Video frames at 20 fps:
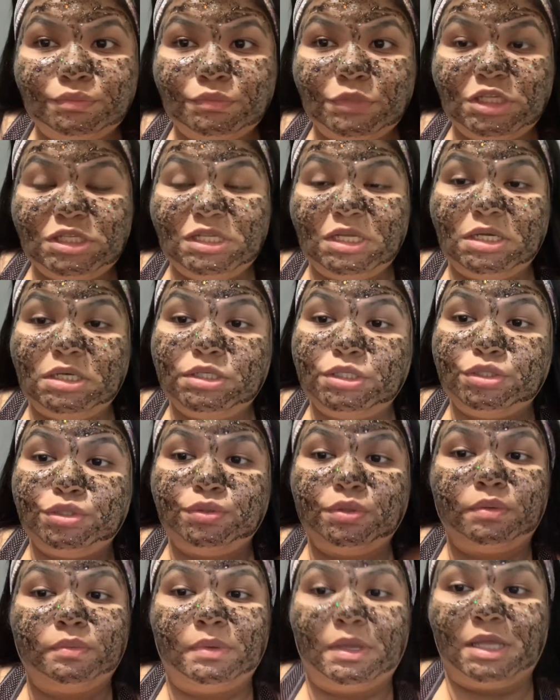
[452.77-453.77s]
Decided to
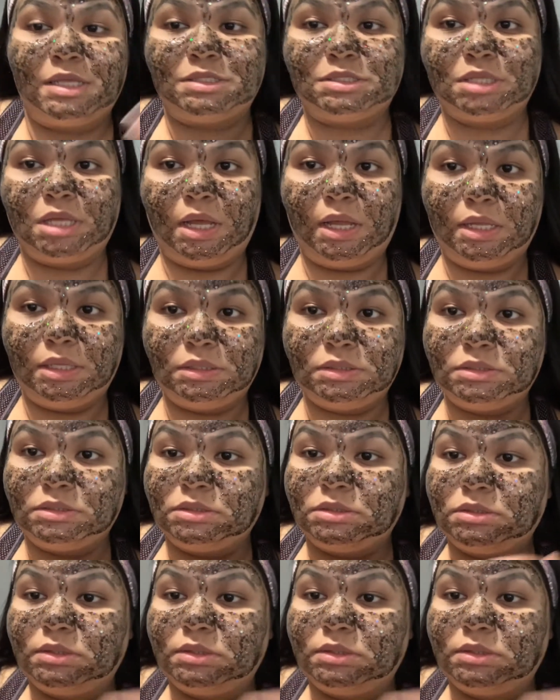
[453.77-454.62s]
do a mask, guys.